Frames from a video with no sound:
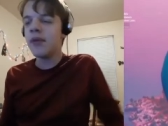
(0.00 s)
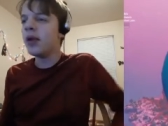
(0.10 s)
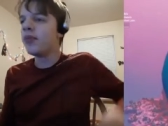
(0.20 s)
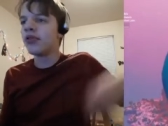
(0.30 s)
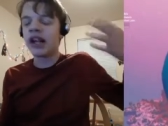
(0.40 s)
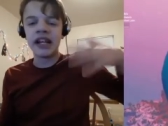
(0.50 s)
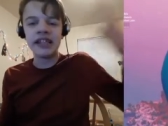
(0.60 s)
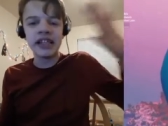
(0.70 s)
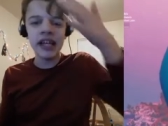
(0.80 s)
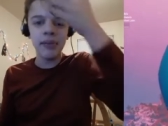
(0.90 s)
People are like
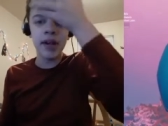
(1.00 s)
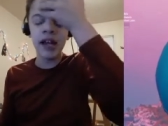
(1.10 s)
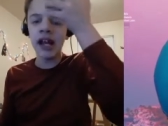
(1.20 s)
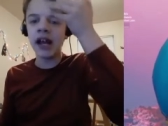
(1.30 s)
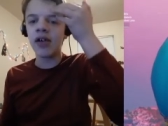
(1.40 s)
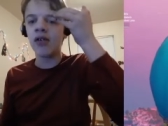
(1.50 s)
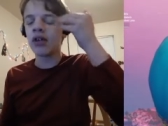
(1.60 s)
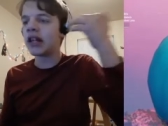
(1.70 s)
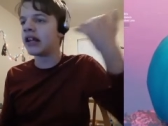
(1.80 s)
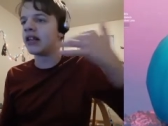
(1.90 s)
teaming,
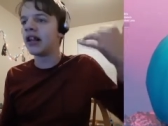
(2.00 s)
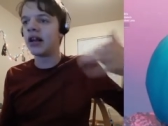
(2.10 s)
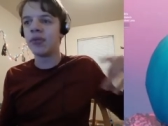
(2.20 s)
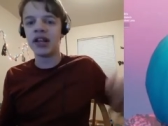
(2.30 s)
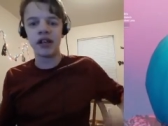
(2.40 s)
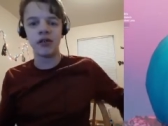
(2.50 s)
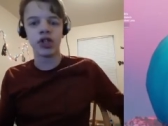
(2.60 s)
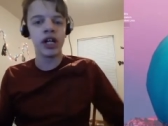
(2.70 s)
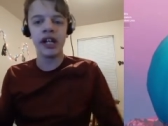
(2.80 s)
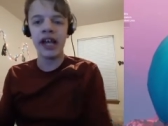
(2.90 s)
like, I mean, like they're
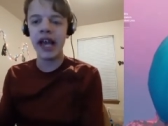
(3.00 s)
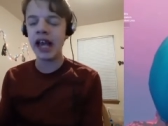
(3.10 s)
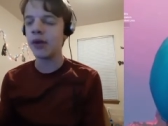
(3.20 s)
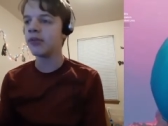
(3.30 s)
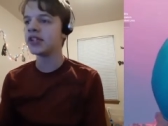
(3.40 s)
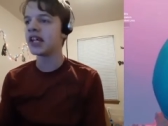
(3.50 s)
trying to get animals.